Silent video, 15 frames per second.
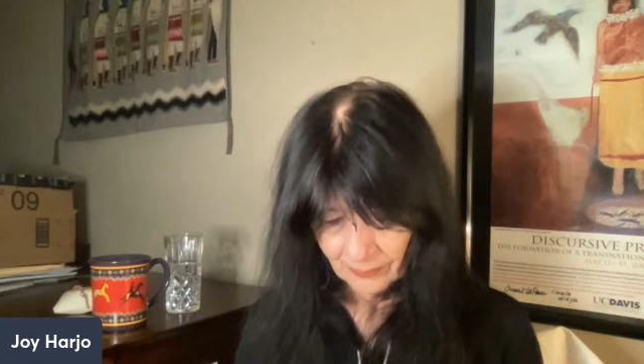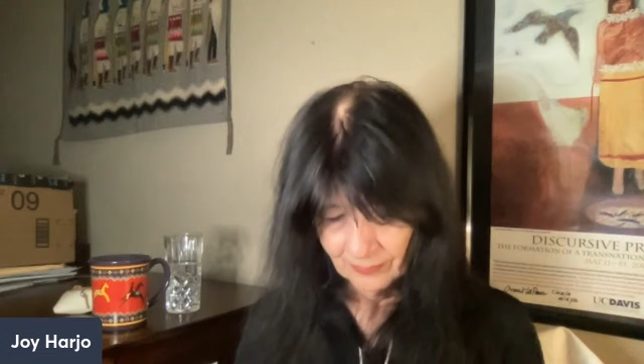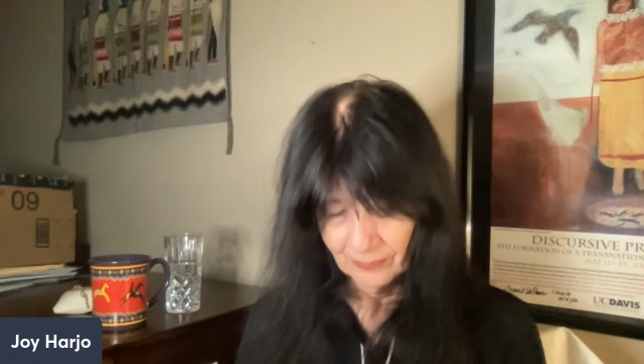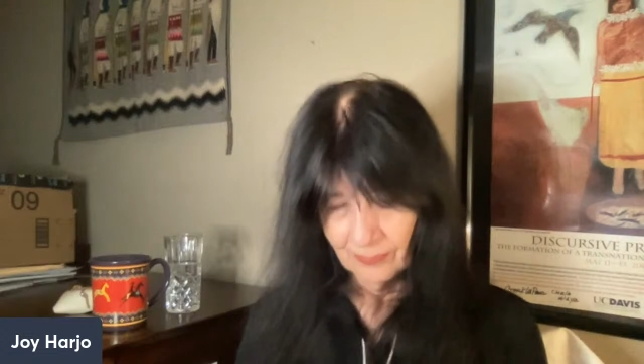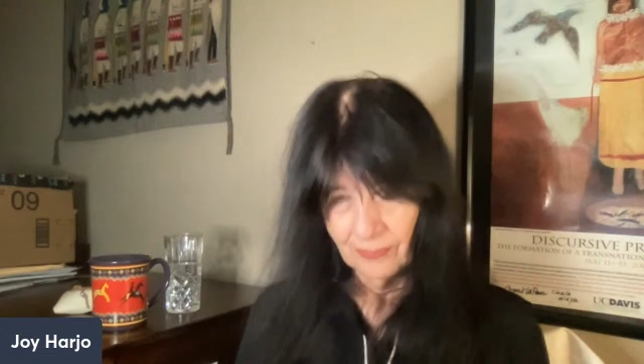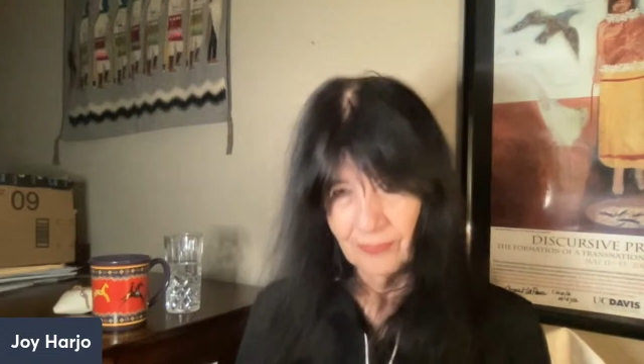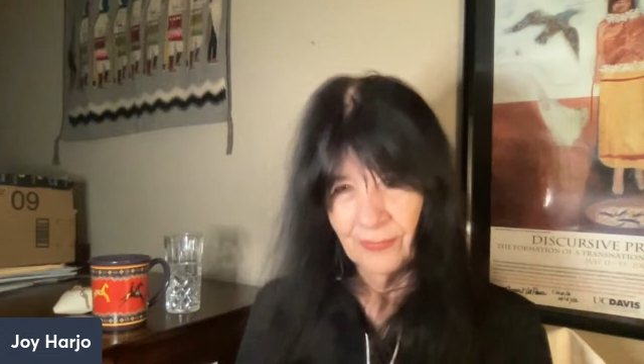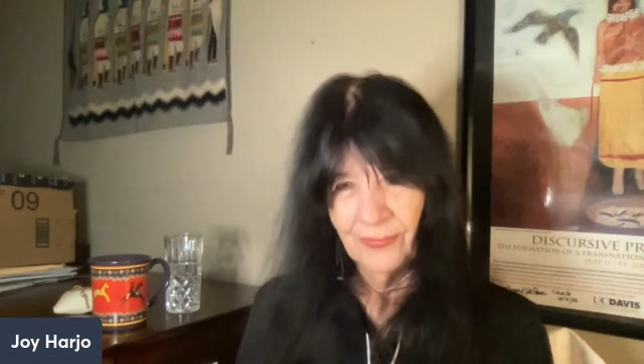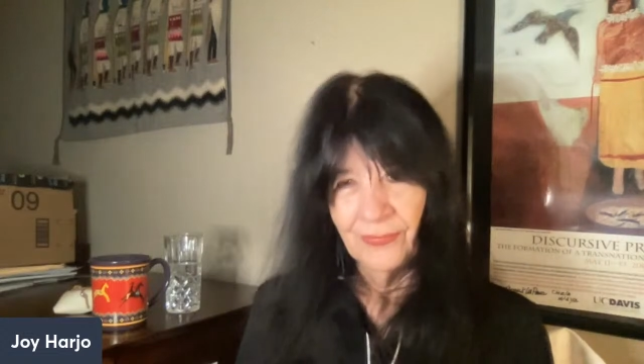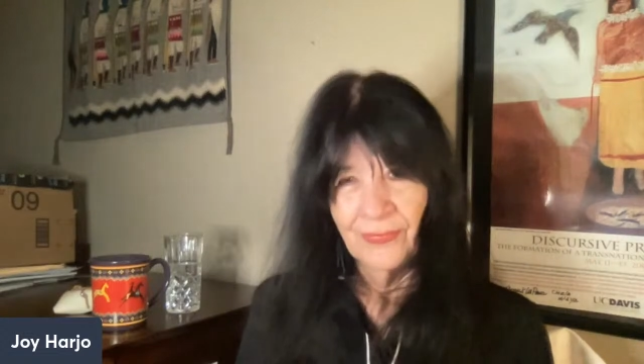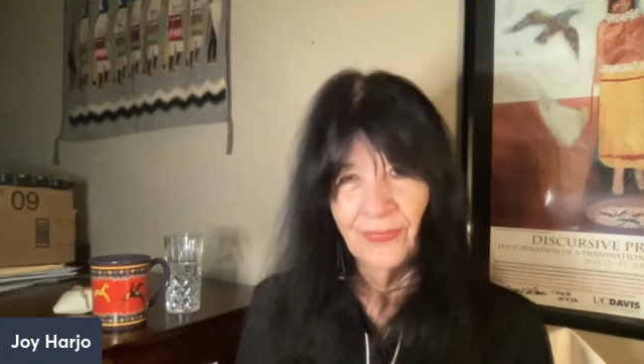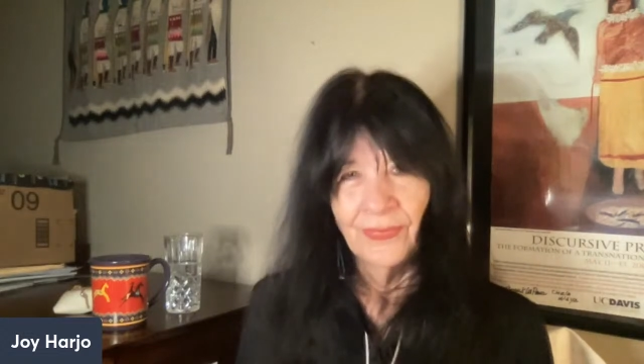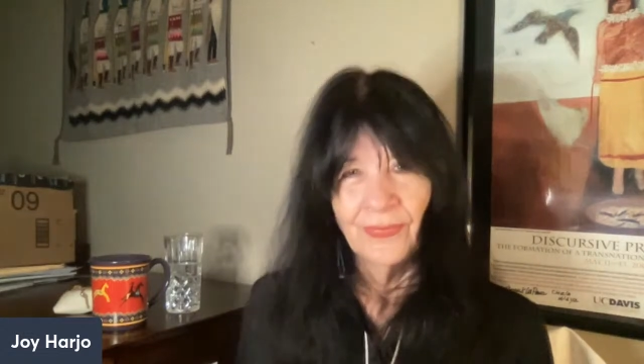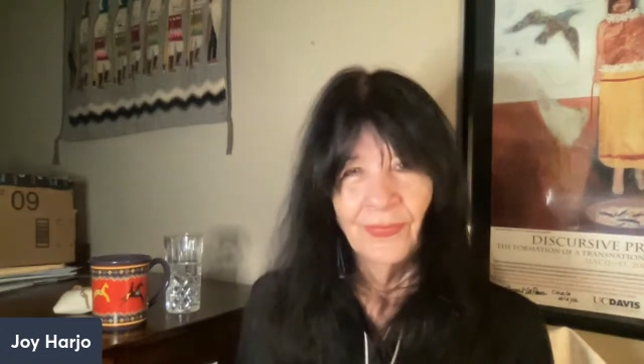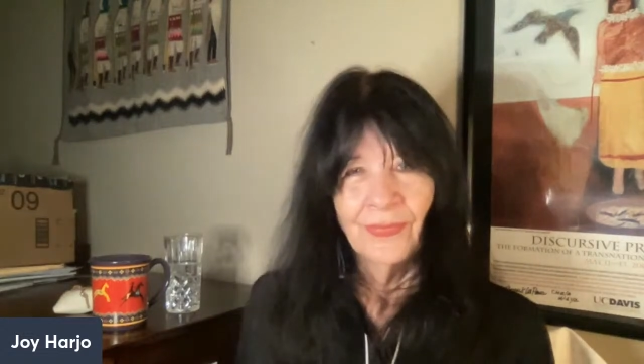and we still
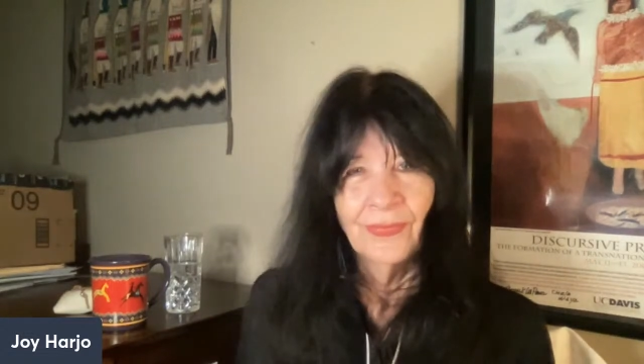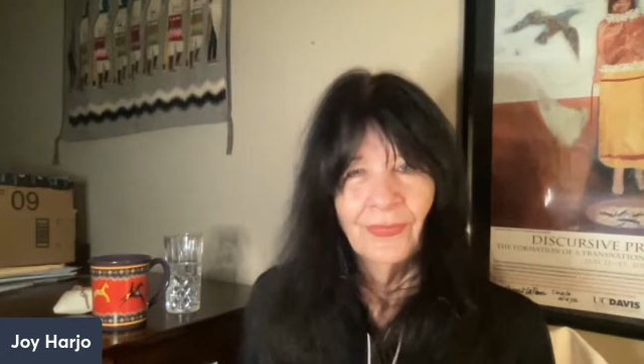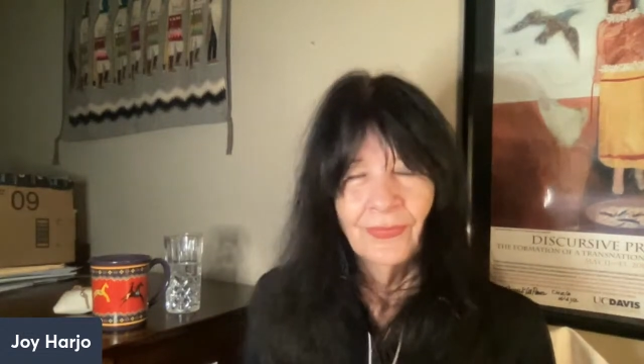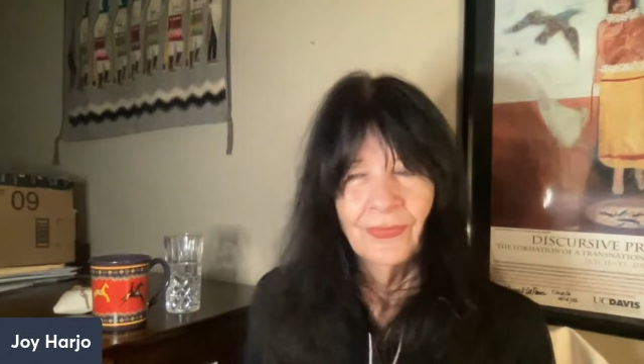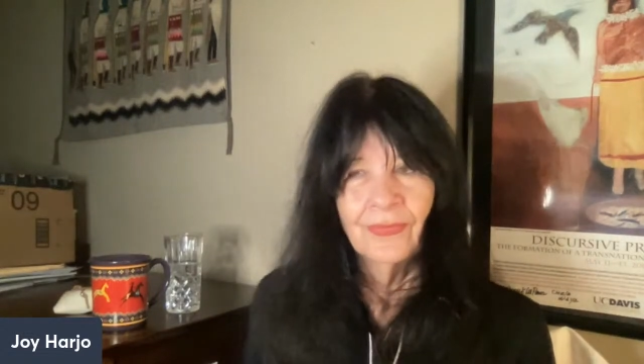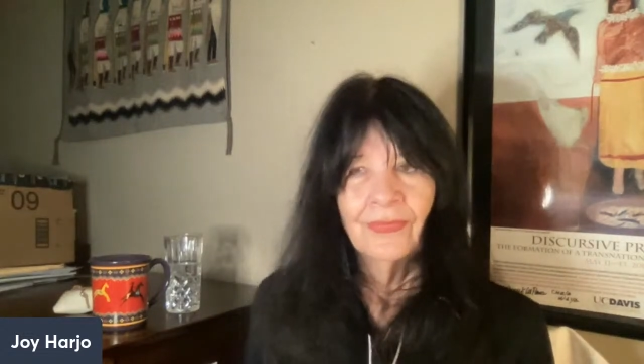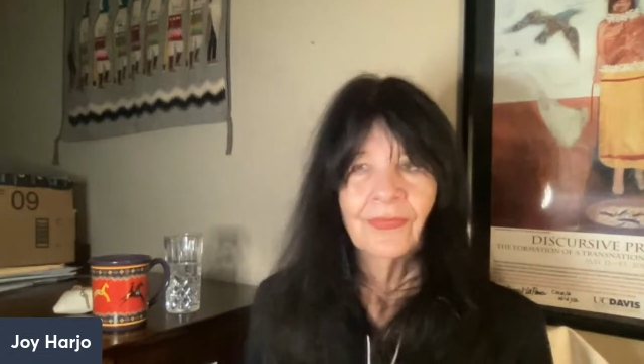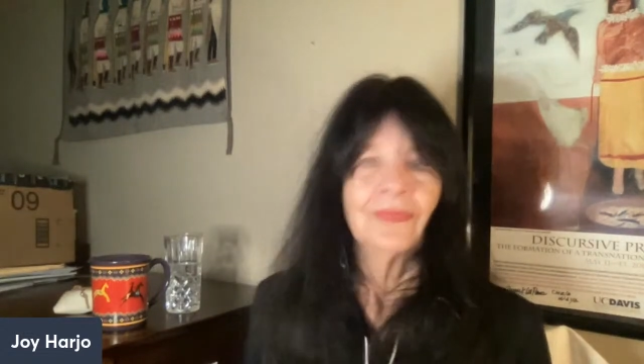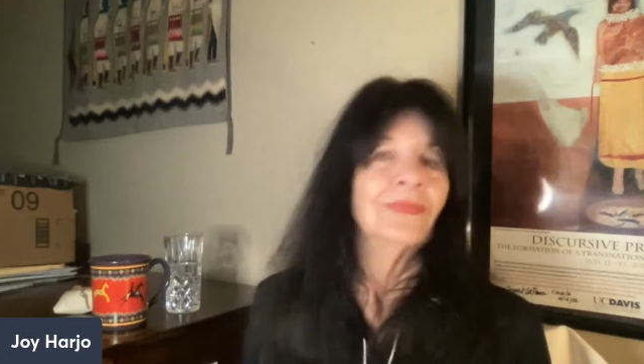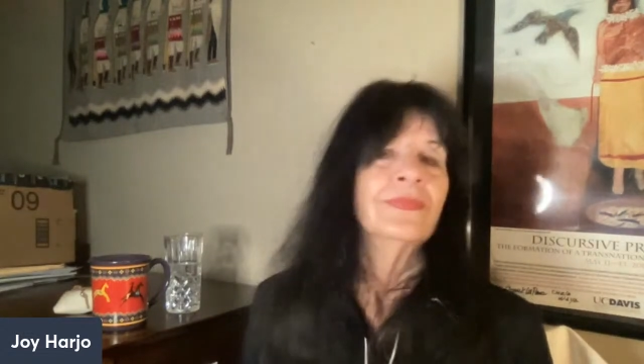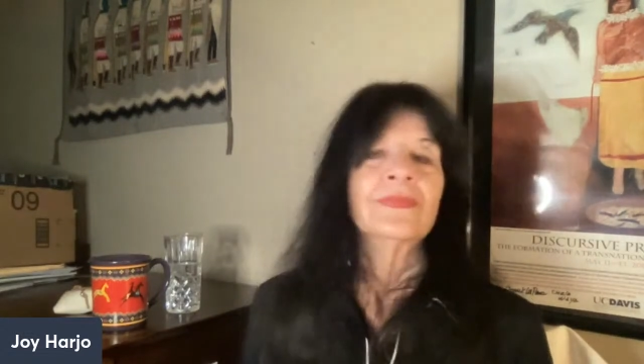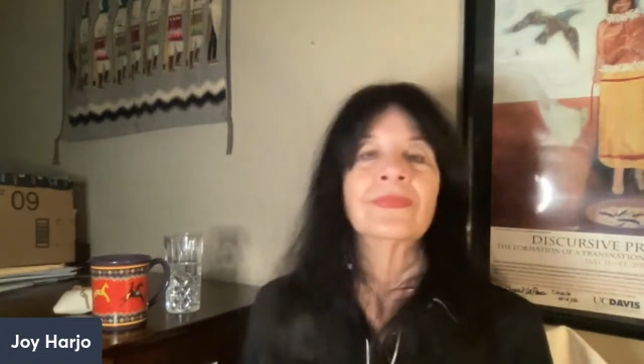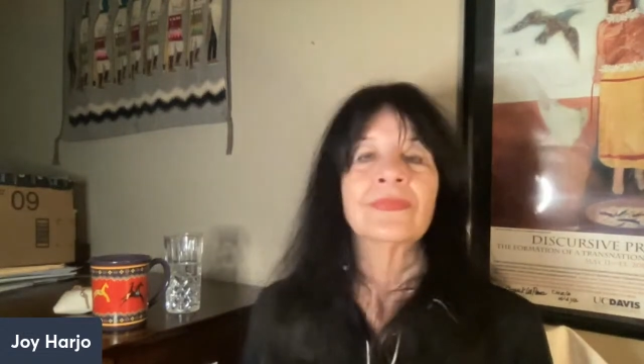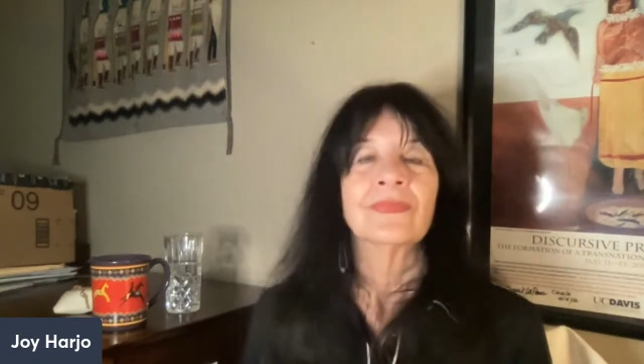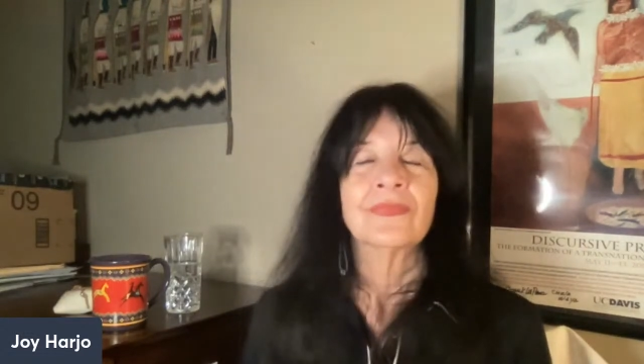want
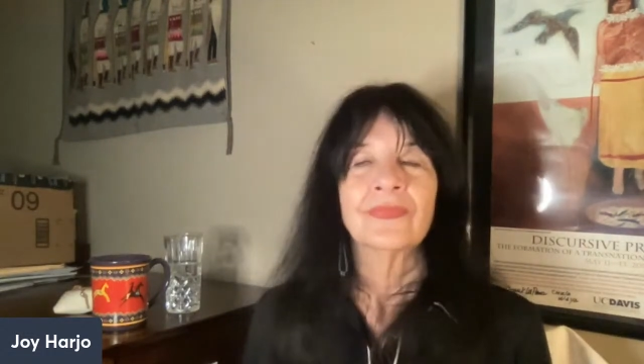justice.